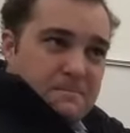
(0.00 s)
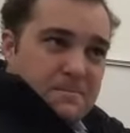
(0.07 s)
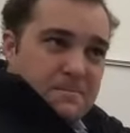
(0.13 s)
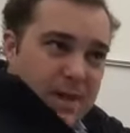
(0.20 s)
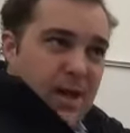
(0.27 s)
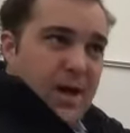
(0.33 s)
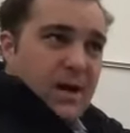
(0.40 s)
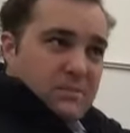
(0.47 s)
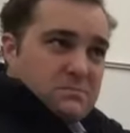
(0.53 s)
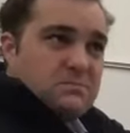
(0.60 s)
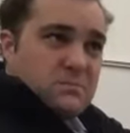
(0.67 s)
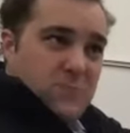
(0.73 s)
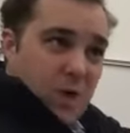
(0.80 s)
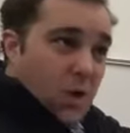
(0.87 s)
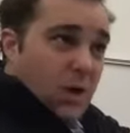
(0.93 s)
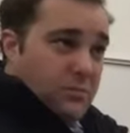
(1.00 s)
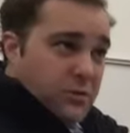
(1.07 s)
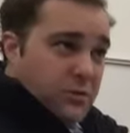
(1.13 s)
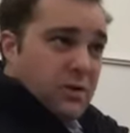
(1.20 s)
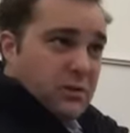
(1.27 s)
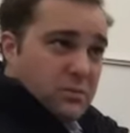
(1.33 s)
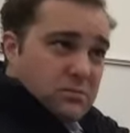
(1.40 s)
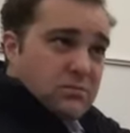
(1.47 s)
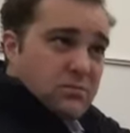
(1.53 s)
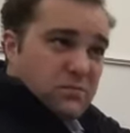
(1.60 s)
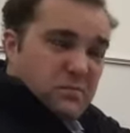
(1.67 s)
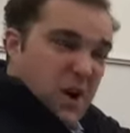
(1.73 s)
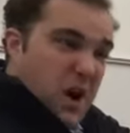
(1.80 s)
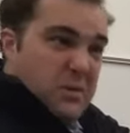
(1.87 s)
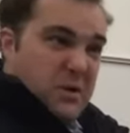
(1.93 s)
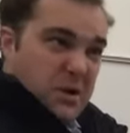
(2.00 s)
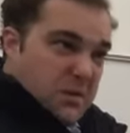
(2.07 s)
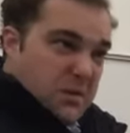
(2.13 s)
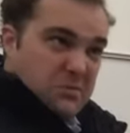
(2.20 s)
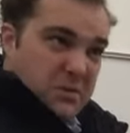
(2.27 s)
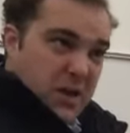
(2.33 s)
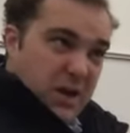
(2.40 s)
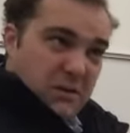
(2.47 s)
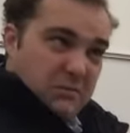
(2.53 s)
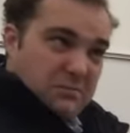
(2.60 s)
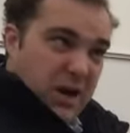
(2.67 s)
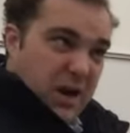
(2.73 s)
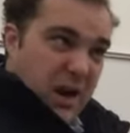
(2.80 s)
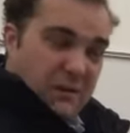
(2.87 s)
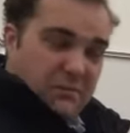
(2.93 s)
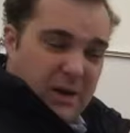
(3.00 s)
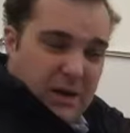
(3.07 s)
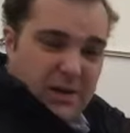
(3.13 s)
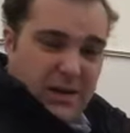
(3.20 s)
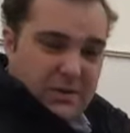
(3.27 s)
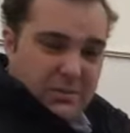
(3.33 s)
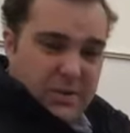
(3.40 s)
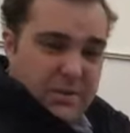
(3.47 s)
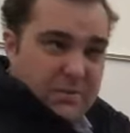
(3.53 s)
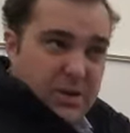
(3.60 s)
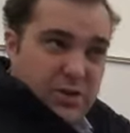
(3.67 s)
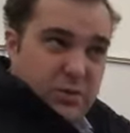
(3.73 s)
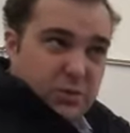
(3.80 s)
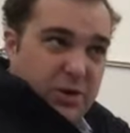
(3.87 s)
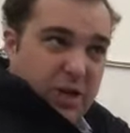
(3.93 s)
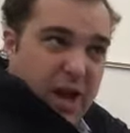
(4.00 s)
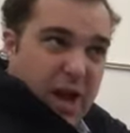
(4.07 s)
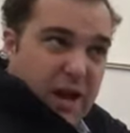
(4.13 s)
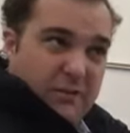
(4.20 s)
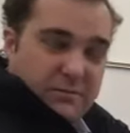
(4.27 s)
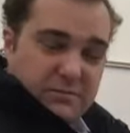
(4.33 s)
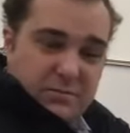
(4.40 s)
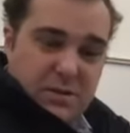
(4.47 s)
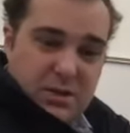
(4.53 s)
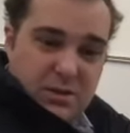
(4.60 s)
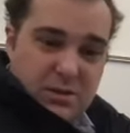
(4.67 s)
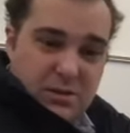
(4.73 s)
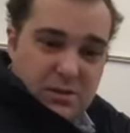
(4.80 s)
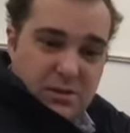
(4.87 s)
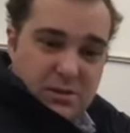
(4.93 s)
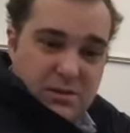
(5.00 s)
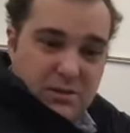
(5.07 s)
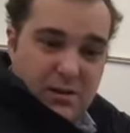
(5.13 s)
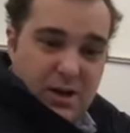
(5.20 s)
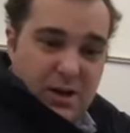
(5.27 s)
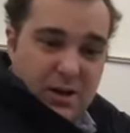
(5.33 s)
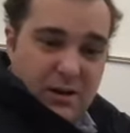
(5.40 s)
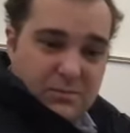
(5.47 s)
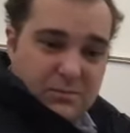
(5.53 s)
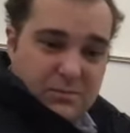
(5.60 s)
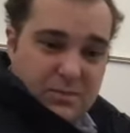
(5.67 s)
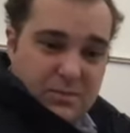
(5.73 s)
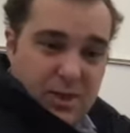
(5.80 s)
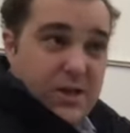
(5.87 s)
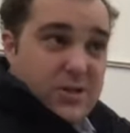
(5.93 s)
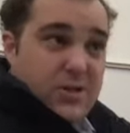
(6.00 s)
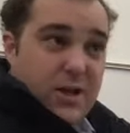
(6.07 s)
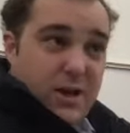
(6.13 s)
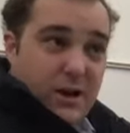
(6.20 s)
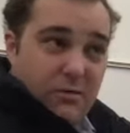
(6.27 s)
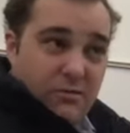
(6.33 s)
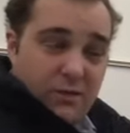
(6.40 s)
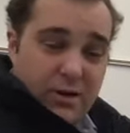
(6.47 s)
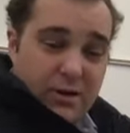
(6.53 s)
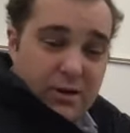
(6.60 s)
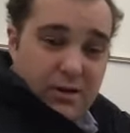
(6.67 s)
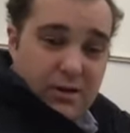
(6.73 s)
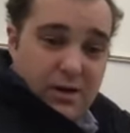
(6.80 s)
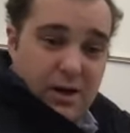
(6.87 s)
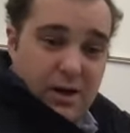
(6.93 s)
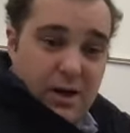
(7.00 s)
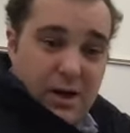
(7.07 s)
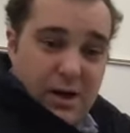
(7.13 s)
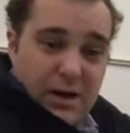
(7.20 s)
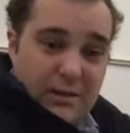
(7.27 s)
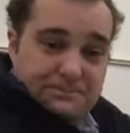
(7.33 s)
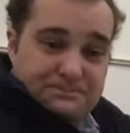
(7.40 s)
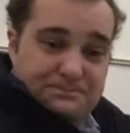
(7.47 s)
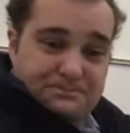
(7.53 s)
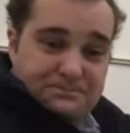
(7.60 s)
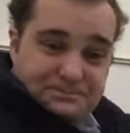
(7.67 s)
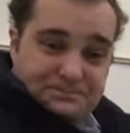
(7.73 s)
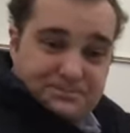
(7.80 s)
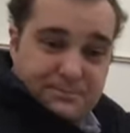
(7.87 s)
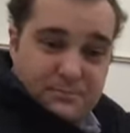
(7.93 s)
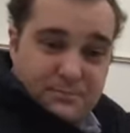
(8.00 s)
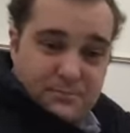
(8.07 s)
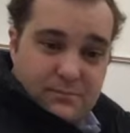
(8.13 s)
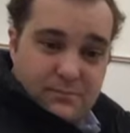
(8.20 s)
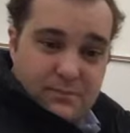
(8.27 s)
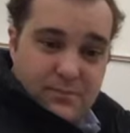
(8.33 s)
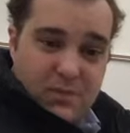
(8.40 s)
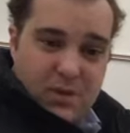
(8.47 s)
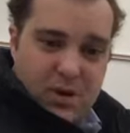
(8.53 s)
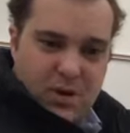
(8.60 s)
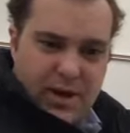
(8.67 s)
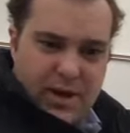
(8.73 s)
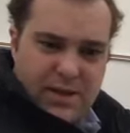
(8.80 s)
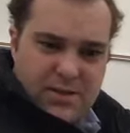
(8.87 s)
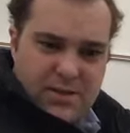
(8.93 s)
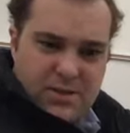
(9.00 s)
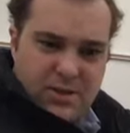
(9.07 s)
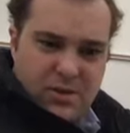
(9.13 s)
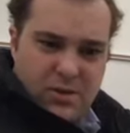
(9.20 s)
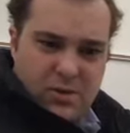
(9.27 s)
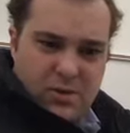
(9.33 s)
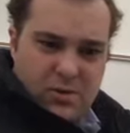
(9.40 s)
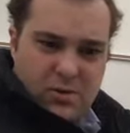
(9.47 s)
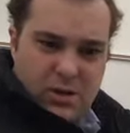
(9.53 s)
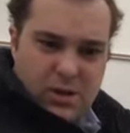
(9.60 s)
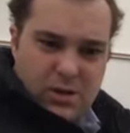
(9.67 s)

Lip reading: Yeah. Oh, I'm sure. Vomit and everything. Yeah. I think it'd be miserable to have. Well, glad you got over it. All right. So